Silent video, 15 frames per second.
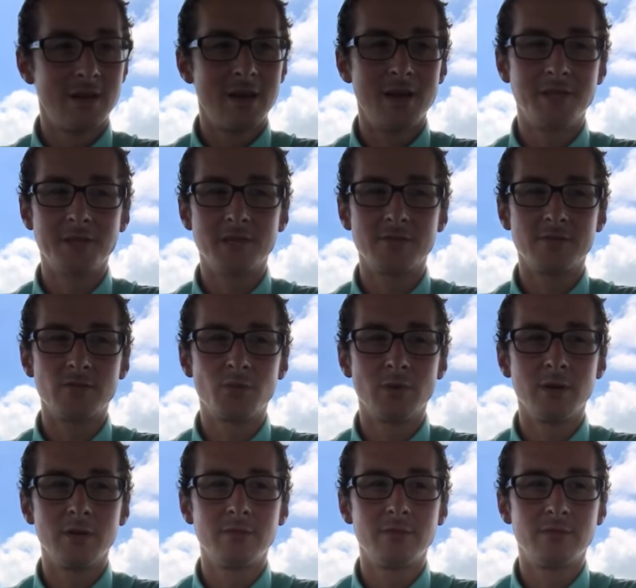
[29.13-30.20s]
At the age of
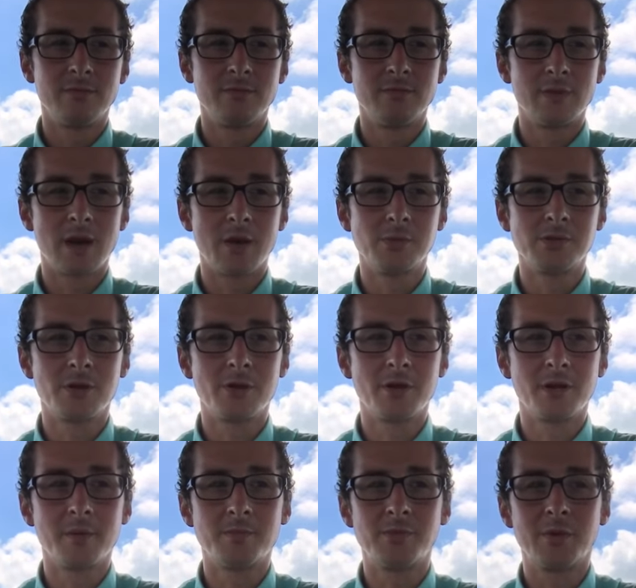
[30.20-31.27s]
12, I was
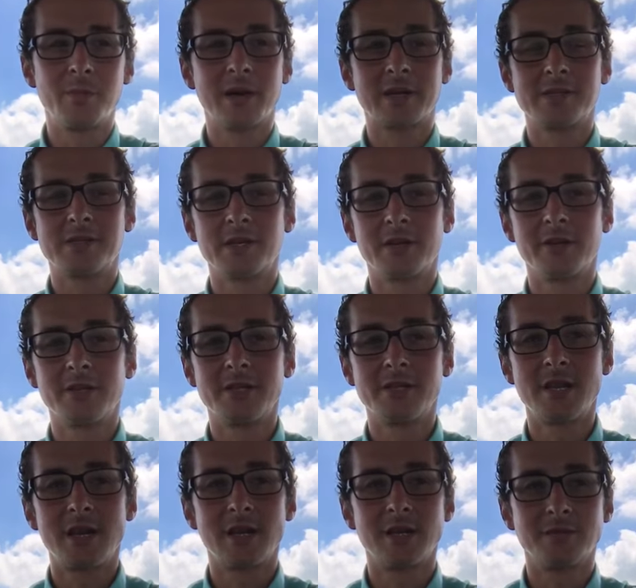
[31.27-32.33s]
already up to a pack of cigarettes a
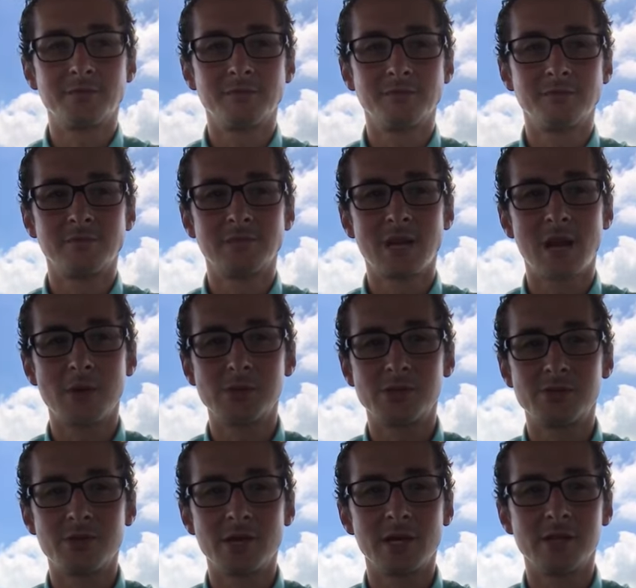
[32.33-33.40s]
day. I was
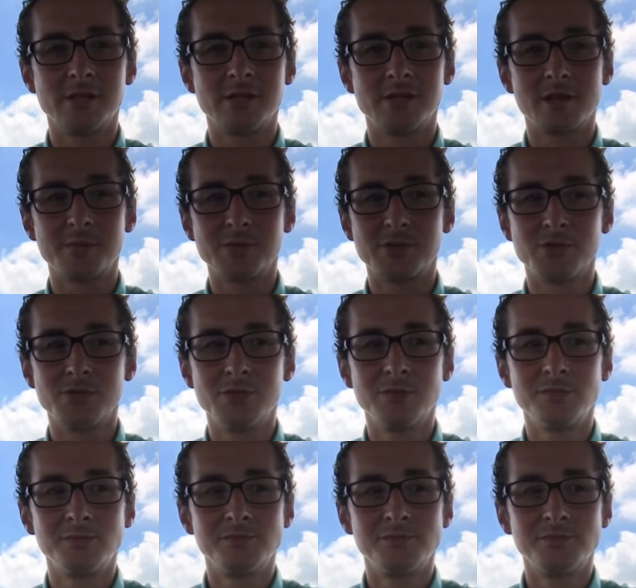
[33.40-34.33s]
drinking and skipping school.